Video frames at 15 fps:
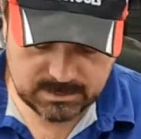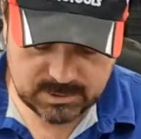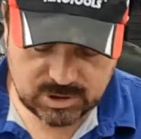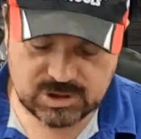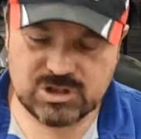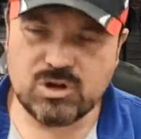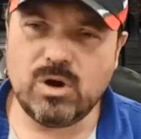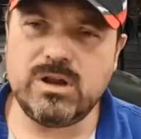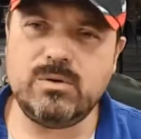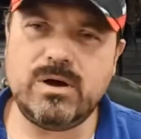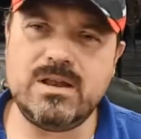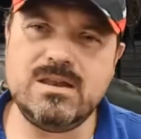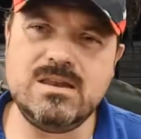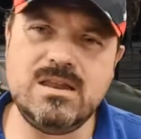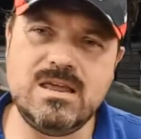doesn't go
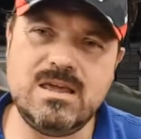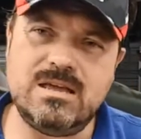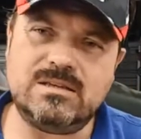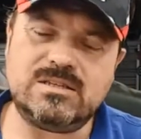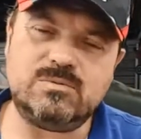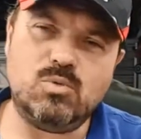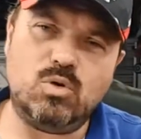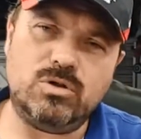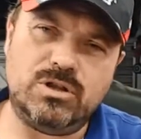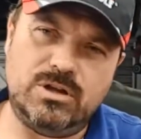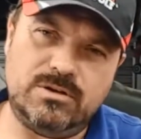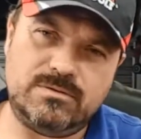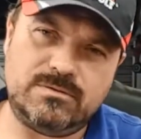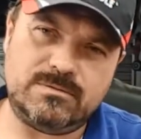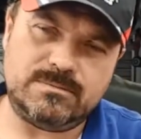anywhere near small
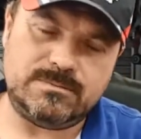enough.